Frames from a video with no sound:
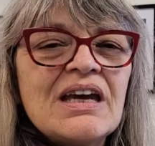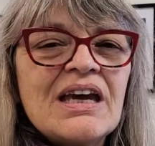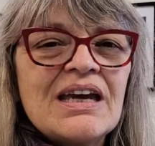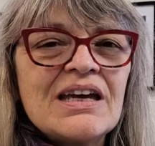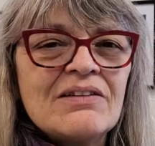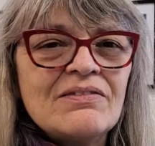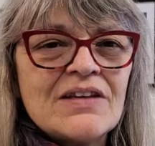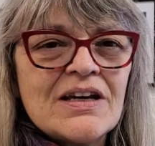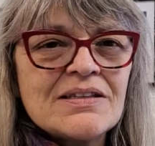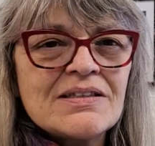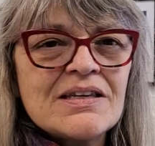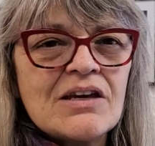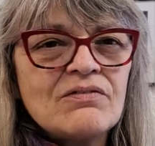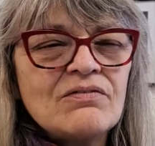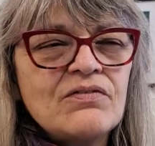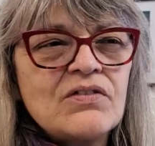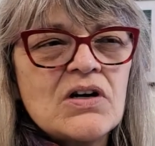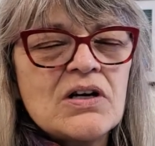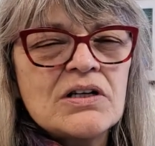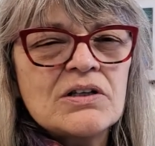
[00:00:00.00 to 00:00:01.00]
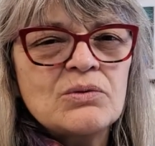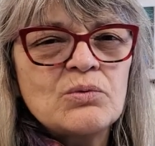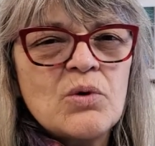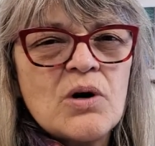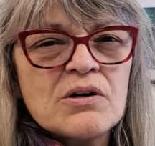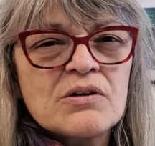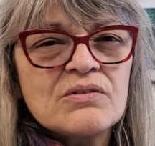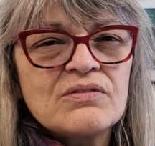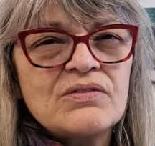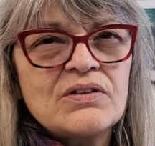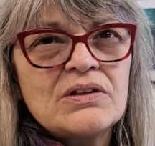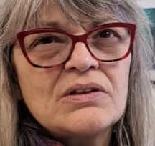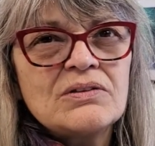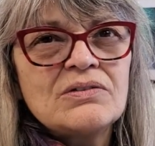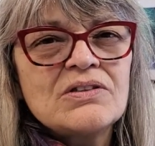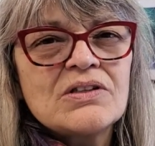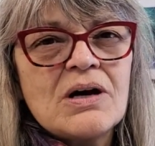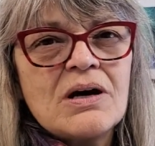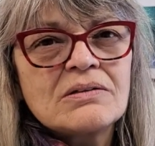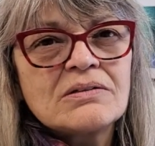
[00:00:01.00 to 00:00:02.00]
and that's at
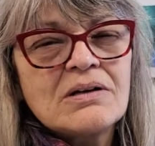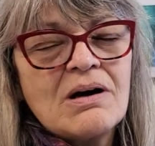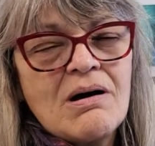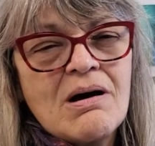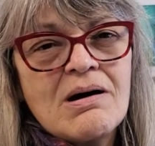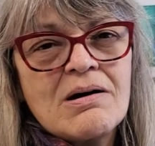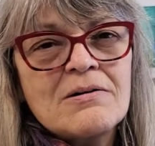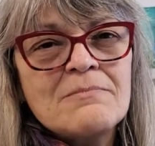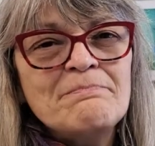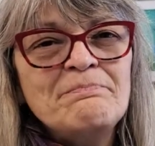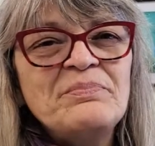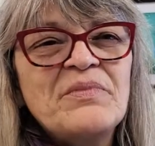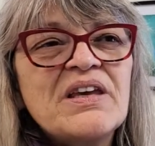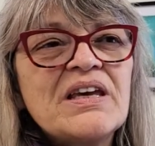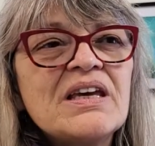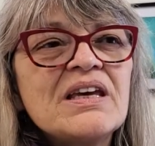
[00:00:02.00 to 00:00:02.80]
fawnwaterfield.com.